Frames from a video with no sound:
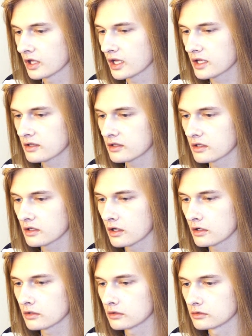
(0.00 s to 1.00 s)
Anything
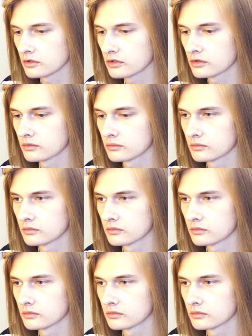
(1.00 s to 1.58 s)
goes.